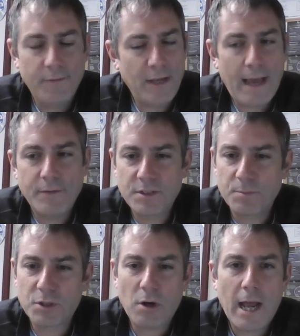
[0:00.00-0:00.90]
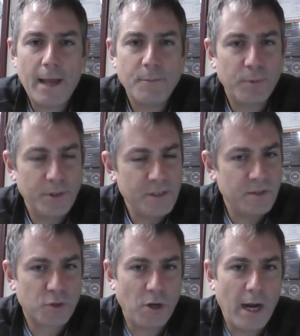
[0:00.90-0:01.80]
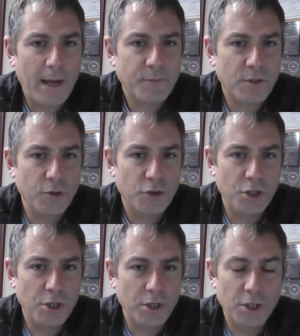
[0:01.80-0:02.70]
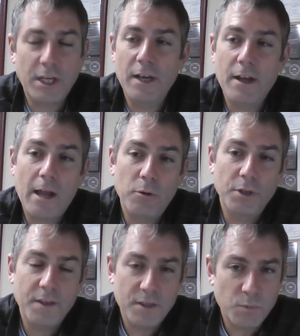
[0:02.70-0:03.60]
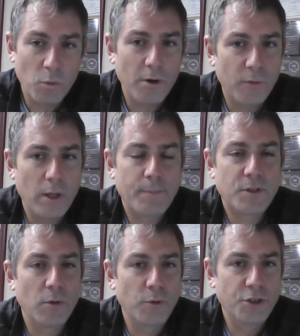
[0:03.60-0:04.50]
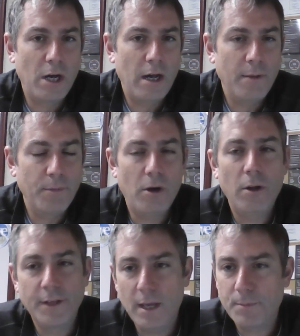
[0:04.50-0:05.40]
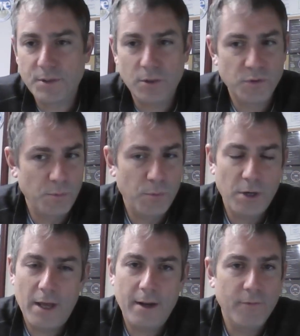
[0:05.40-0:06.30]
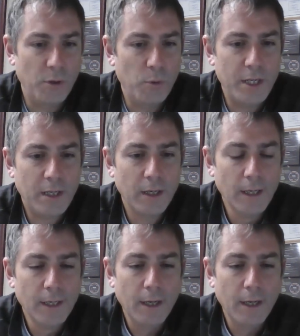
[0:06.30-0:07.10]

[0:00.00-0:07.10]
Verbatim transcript: If you haven't subscribed, please subscribe so that you, you get not only this wonderful episode with John, but all the episodes we put out every week.